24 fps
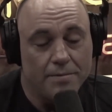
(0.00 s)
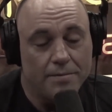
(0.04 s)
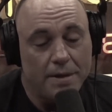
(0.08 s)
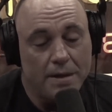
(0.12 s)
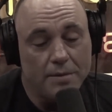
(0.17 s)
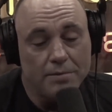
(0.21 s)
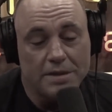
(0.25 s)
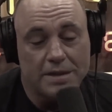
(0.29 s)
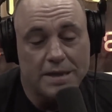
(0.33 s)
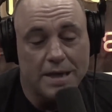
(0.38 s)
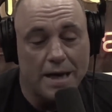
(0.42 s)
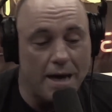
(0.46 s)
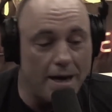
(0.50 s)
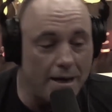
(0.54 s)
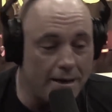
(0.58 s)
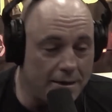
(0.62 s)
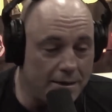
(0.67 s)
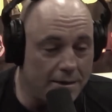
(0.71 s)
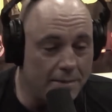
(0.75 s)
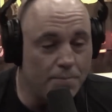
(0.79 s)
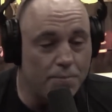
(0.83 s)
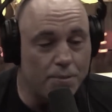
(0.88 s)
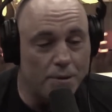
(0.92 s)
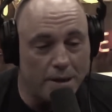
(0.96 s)
He was
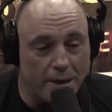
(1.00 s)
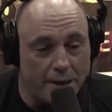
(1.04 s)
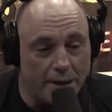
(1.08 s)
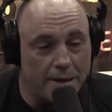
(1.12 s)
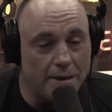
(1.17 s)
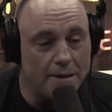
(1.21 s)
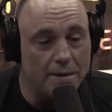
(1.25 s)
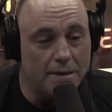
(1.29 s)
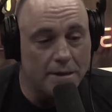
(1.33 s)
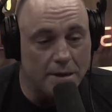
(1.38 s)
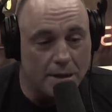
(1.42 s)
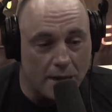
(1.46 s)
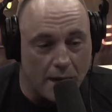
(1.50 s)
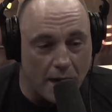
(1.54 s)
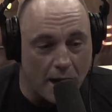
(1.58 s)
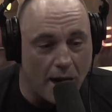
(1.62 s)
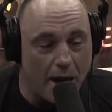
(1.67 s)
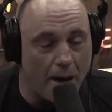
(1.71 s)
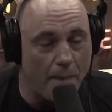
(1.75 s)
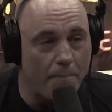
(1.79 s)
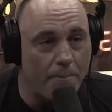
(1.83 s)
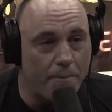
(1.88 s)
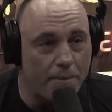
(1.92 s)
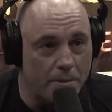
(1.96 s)
kind of playing
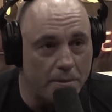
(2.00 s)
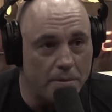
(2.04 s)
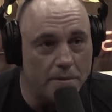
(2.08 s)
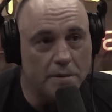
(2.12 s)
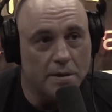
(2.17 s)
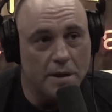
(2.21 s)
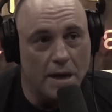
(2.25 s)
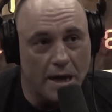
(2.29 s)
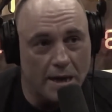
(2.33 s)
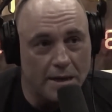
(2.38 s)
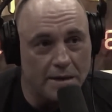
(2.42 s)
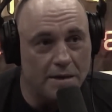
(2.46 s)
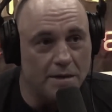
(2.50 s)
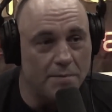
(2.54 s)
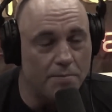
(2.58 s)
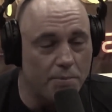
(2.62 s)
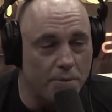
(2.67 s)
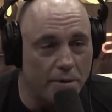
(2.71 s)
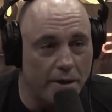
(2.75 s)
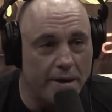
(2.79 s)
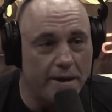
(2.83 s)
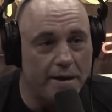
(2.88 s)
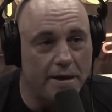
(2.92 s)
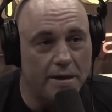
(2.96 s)
cop, kind of mm
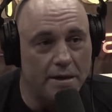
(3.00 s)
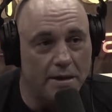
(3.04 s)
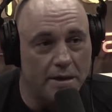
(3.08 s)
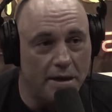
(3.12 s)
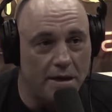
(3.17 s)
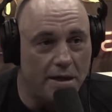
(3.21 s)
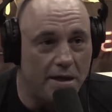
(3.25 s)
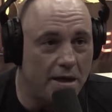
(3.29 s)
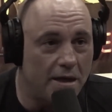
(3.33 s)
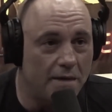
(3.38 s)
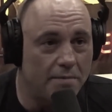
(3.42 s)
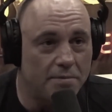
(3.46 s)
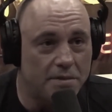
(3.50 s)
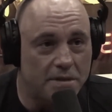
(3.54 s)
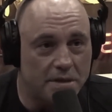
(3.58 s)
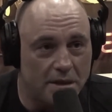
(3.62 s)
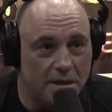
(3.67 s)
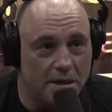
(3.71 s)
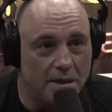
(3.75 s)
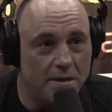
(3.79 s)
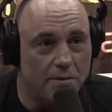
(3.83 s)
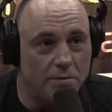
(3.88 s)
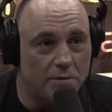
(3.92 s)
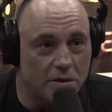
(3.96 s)
-hmm. playing EMT,
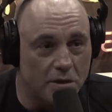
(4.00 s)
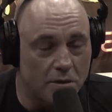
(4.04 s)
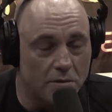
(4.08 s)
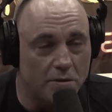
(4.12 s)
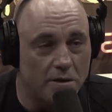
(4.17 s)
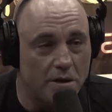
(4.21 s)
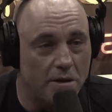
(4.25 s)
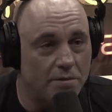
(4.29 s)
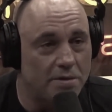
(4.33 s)
and he was going.